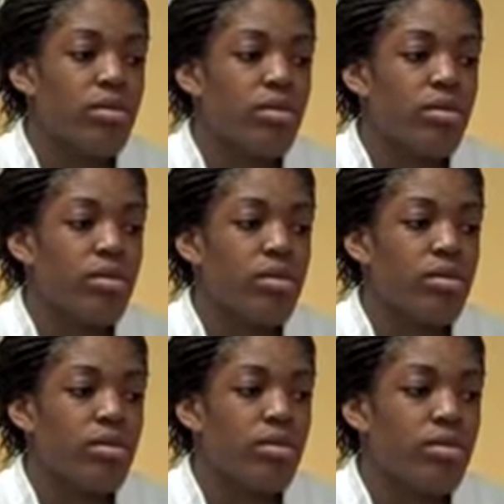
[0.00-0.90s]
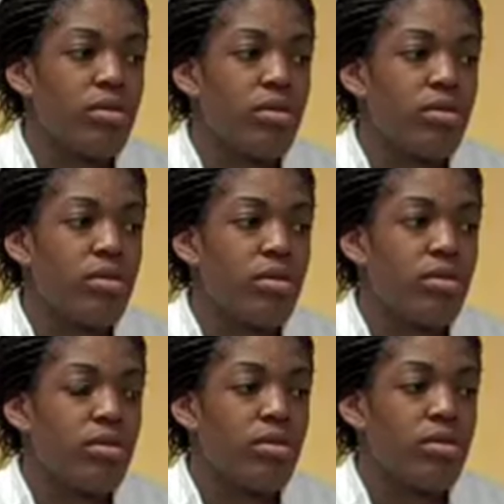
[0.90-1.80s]

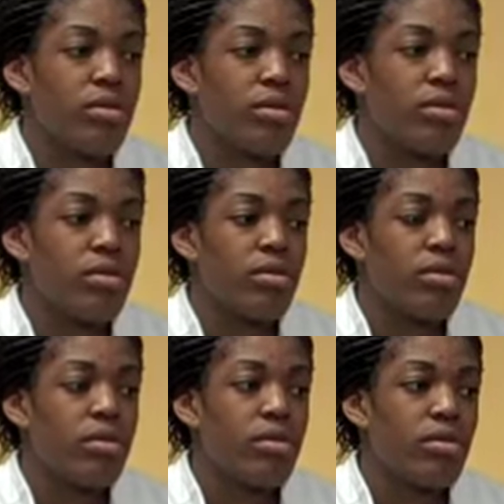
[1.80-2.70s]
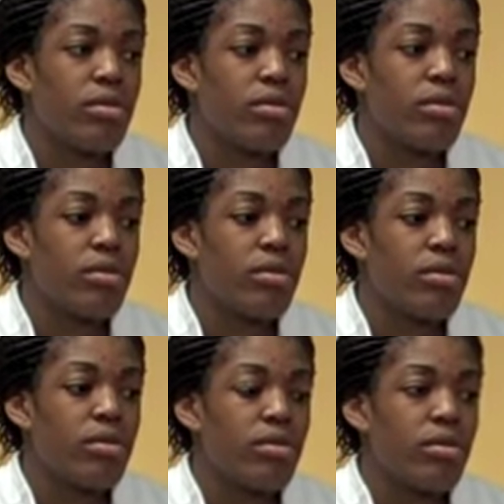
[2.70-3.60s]

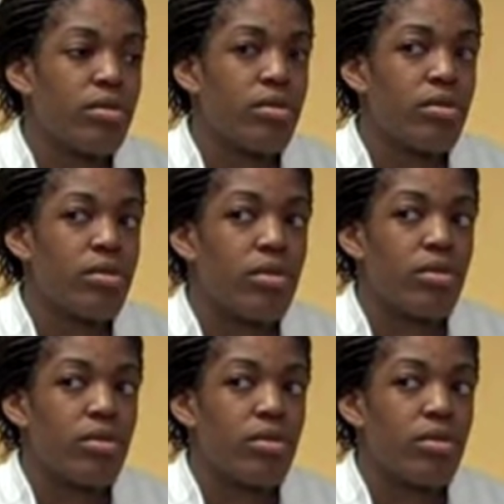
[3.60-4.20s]
The person shown says nothing.